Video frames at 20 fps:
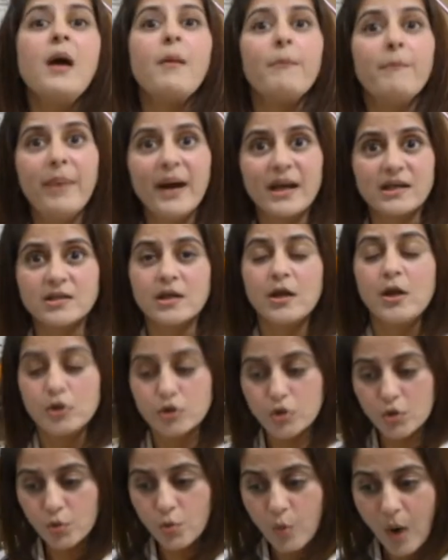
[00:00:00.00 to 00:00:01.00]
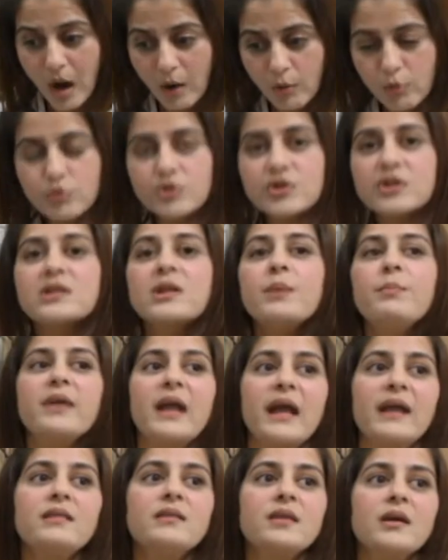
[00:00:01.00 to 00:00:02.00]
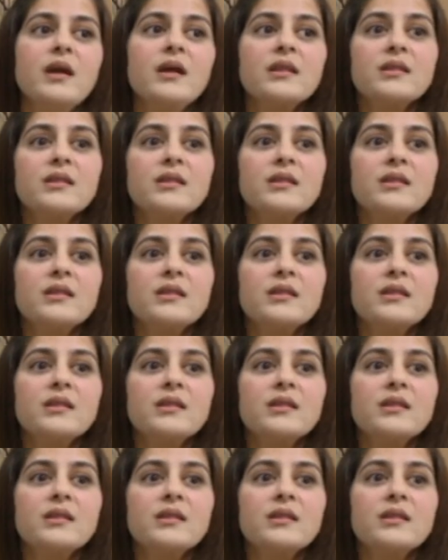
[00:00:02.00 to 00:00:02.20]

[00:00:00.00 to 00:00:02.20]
but throughout the breath,